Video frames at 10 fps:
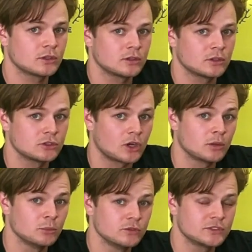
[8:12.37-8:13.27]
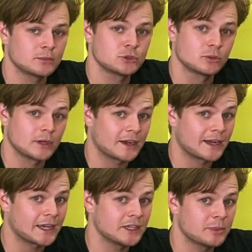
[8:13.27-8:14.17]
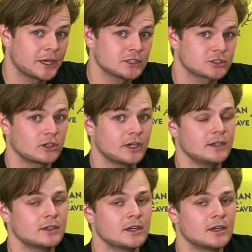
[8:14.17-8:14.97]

the dial moves up to around 8 psi,